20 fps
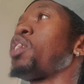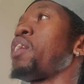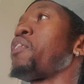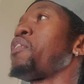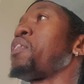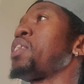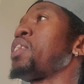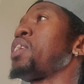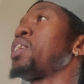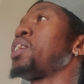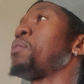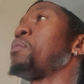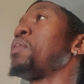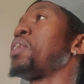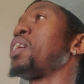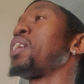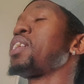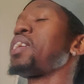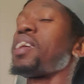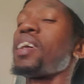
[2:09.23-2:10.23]
try to teach a
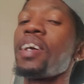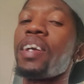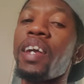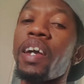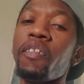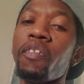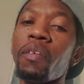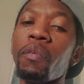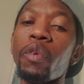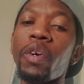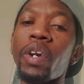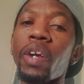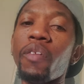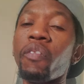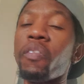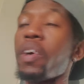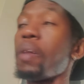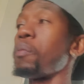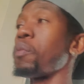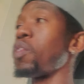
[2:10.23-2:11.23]
man a thing and you have to bring
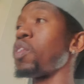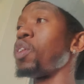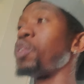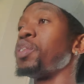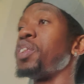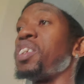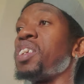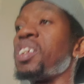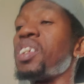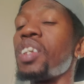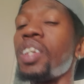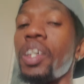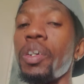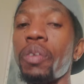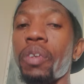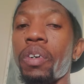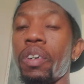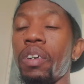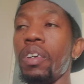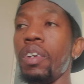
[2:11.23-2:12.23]
him from ground
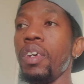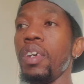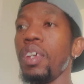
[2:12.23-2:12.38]
zero.